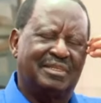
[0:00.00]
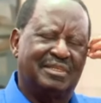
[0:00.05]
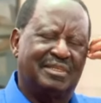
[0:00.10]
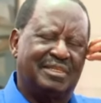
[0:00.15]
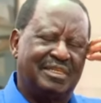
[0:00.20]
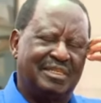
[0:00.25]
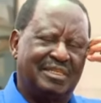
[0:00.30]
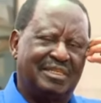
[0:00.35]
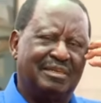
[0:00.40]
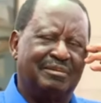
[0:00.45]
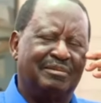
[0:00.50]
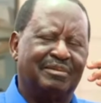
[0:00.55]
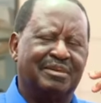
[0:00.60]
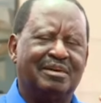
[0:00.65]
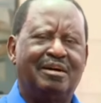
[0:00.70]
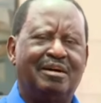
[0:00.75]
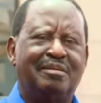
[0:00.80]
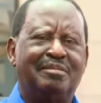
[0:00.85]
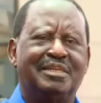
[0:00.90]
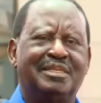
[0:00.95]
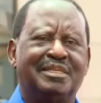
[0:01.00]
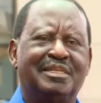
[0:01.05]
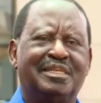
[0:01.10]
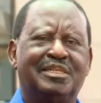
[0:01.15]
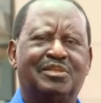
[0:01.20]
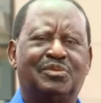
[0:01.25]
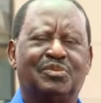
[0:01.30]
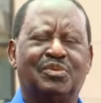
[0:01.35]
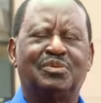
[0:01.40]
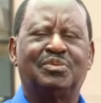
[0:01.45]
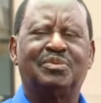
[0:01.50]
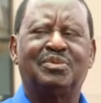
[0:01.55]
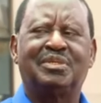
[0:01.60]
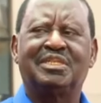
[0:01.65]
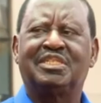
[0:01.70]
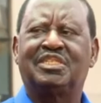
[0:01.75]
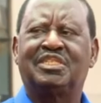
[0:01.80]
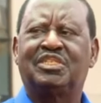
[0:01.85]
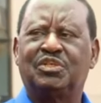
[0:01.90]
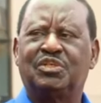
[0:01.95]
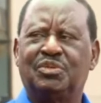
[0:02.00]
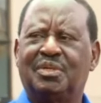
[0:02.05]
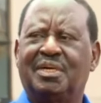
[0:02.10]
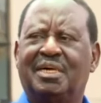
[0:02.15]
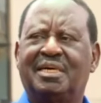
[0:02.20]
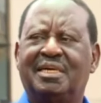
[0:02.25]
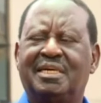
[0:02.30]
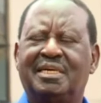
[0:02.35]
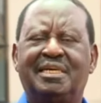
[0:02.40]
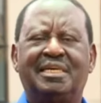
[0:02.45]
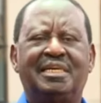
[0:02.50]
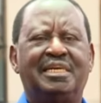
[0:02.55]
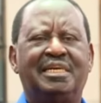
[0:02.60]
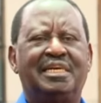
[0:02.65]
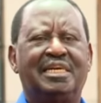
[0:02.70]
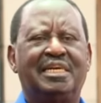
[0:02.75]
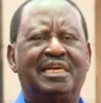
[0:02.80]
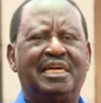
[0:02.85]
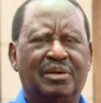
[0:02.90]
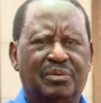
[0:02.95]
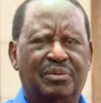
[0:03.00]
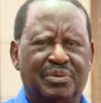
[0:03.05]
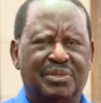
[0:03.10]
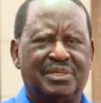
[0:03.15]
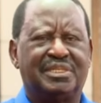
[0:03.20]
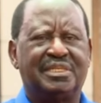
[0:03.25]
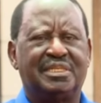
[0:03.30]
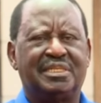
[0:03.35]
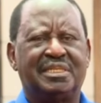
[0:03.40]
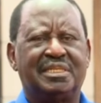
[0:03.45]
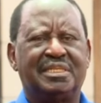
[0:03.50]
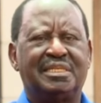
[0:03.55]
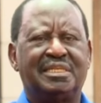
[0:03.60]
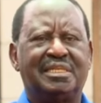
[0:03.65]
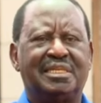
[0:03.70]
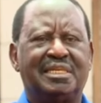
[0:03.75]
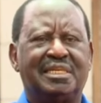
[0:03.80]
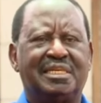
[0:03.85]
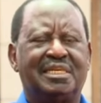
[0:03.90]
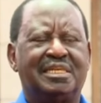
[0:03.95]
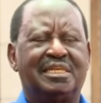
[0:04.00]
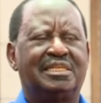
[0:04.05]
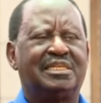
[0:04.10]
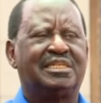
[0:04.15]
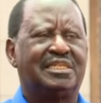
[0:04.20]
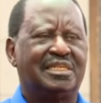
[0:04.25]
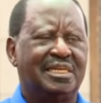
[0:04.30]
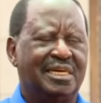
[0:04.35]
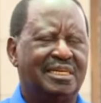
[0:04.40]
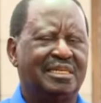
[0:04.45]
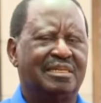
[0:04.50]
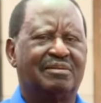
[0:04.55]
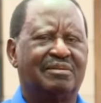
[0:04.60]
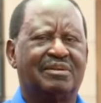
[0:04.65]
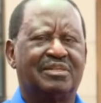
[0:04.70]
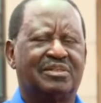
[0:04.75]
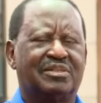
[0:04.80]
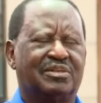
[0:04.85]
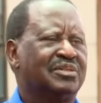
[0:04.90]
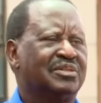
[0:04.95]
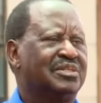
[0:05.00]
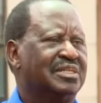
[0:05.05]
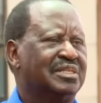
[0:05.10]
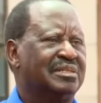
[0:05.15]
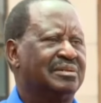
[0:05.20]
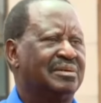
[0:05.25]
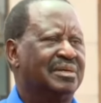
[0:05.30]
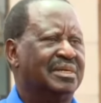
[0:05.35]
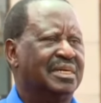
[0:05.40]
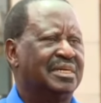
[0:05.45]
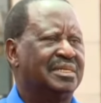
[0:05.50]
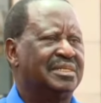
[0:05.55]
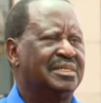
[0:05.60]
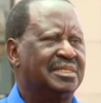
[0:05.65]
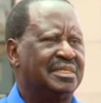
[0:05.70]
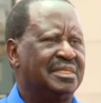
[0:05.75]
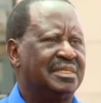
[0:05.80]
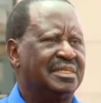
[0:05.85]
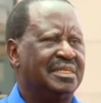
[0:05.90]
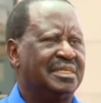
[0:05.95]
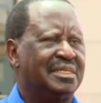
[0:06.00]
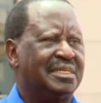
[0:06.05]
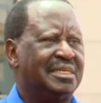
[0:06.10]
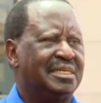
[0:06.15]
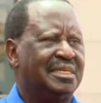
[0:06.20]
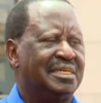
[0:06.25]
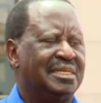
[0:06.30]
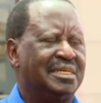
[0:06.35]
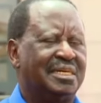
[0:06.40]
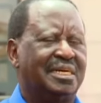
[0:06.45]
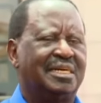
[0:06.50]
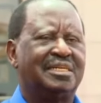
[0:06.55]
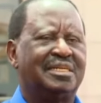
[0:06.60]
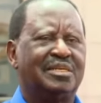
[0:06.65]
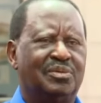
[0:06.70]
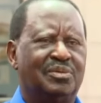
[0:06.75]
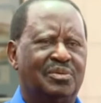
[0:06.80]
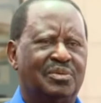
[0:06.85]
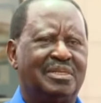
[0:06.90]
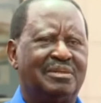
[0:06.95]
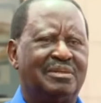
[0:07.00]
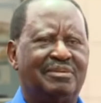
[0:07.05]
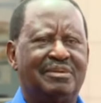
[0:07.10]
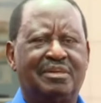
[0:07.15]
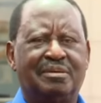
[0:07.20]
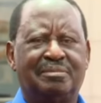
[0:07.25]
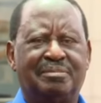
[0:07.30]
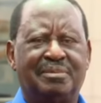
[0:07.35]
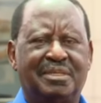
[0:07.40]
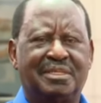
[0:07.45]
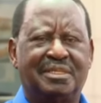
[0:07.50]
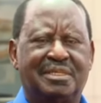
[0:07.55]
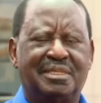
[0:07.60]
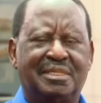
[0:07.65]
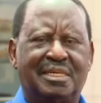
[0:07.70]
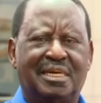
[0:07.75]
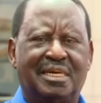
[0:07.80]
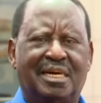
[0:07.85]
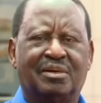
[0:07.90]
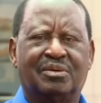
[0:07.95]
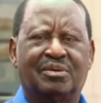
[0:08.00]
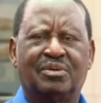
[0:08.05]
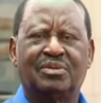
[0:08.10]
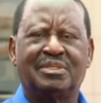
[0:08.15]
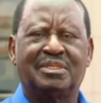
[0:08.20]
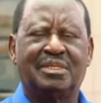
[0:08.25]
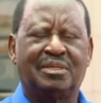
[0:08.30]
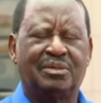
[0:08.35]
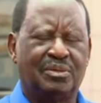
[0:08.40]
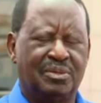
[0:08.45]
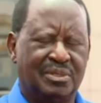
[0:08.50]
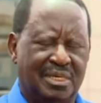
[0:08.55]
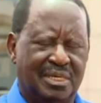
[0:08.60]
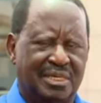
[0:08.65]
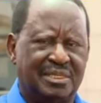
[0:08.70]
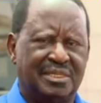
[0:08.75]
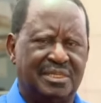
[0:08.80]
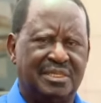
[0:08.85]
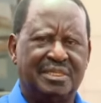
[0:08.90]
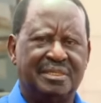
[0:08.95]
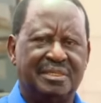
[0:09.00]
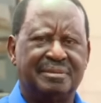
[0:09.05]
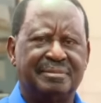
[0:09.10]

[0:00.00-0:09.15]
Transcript: system of government is what will ensure equity in sharing of resources in our country and equal development across the whole country.